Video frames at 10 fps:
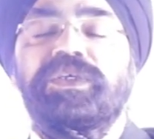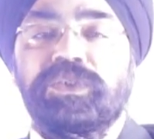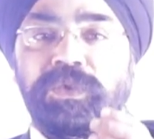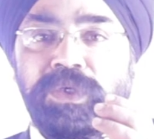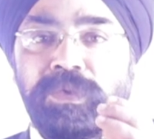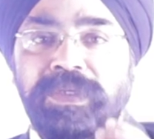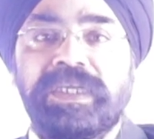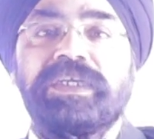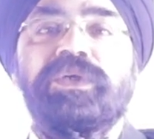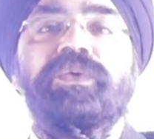So you
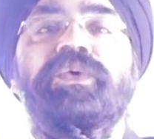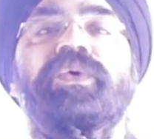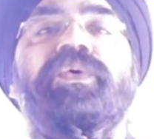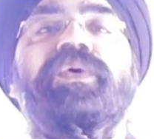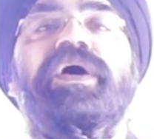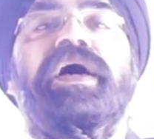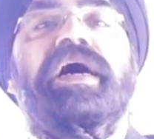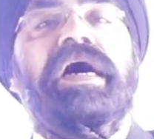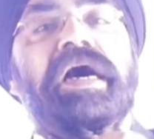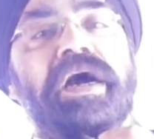need to know
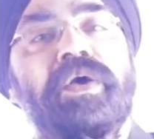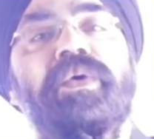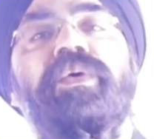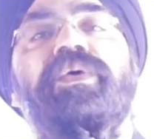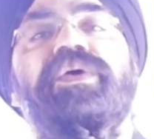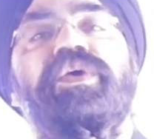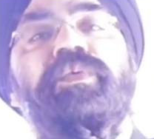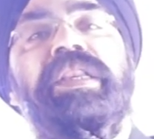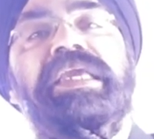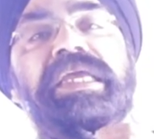how you
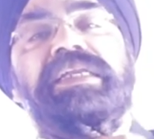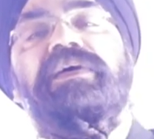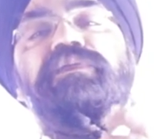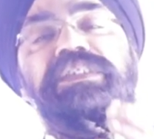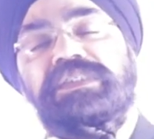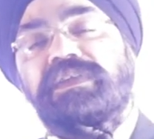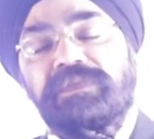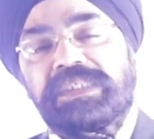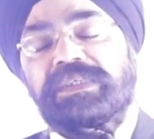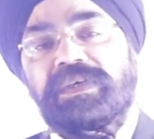will get a visitor
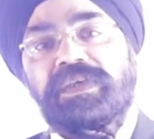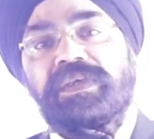visa.